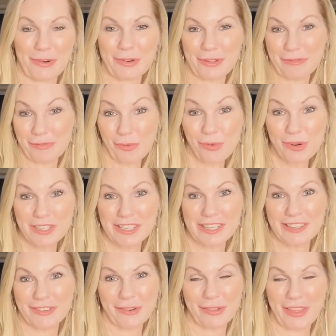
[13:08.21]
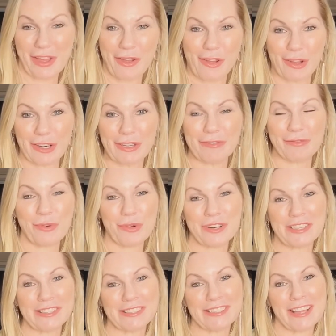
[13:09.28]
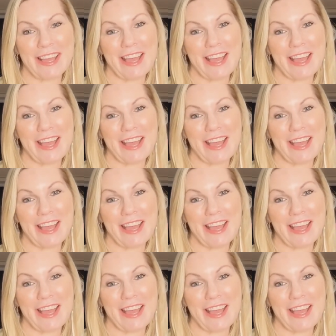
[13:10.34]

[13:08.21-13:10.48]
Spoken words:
40 or their early 40s.